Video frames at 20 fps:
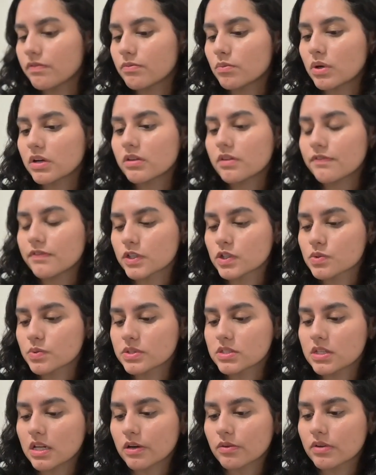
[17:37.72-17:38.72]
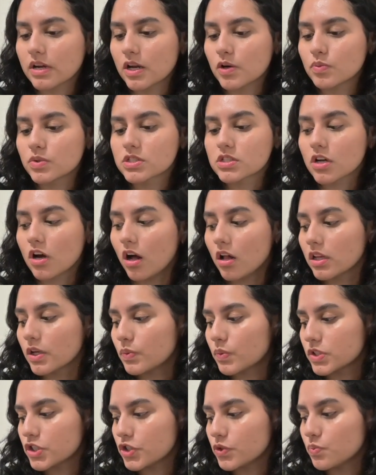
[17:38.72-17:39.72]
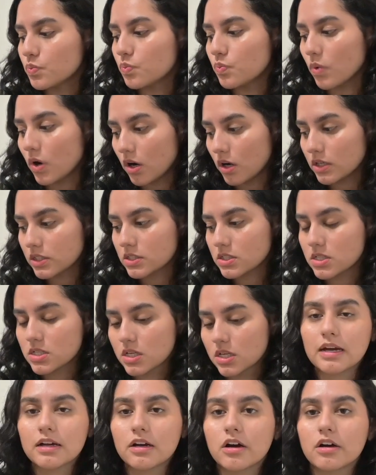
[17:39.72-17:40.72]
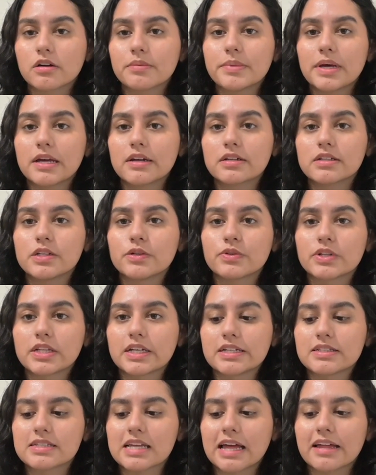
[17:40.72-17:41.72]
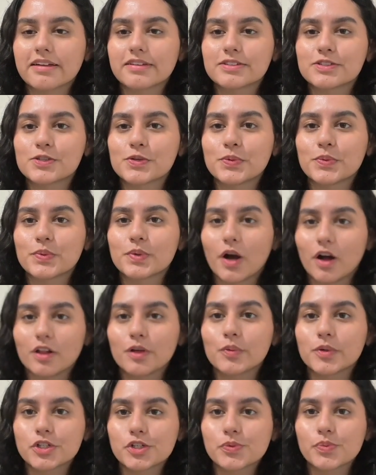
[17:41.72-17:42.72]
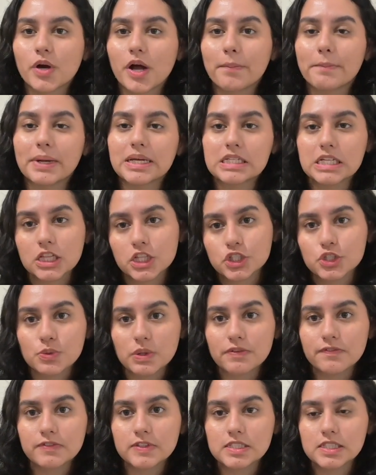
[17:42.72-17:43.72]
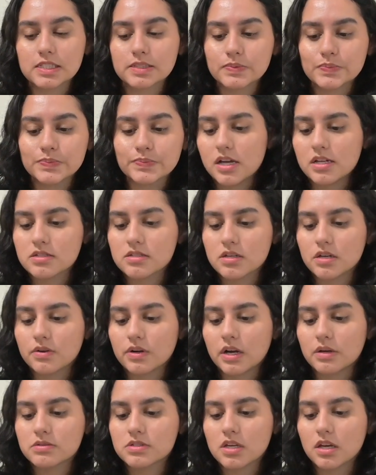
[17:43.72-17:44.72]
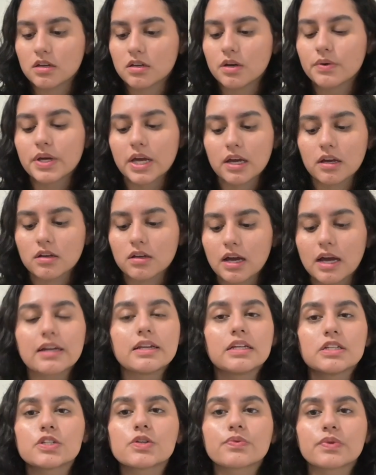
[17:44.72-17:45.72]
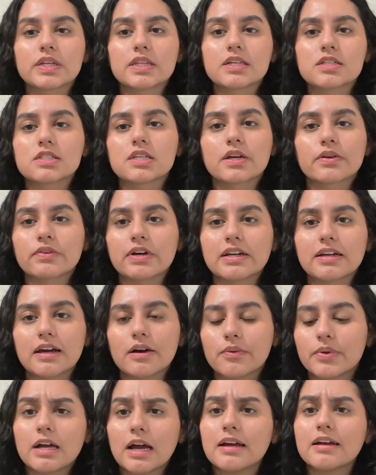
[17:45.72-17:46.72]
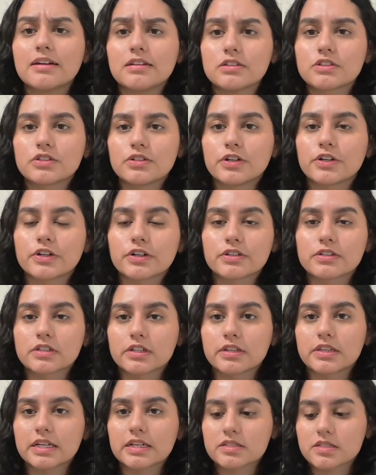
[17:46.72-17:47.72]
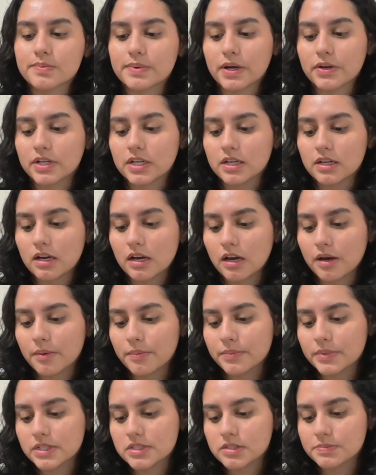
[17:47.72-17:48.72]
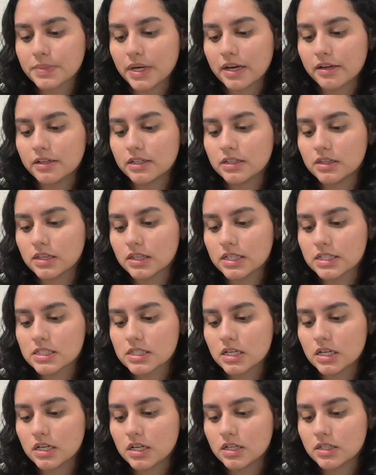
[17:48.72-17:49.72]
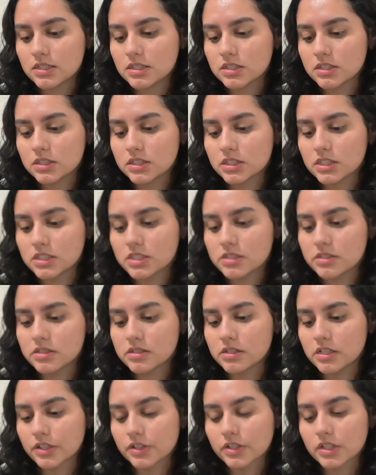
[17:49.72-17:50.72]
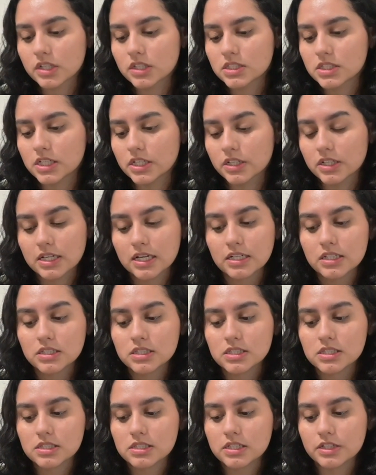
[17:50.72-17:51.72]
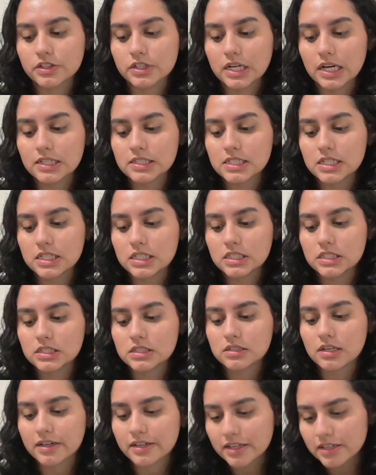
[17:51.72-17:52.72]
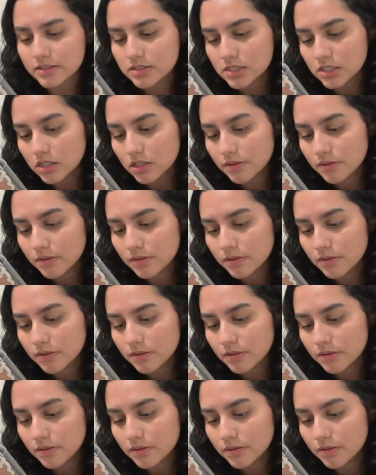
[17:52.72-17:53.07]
one of the first ones that I read was Call It What You Want. I automatically relate that to Call It What You Want by Taylor Swift. And so I was like, okay, I need to read this like right now. I had heard good things about it. It's by Alyssa Derigate? I can't see.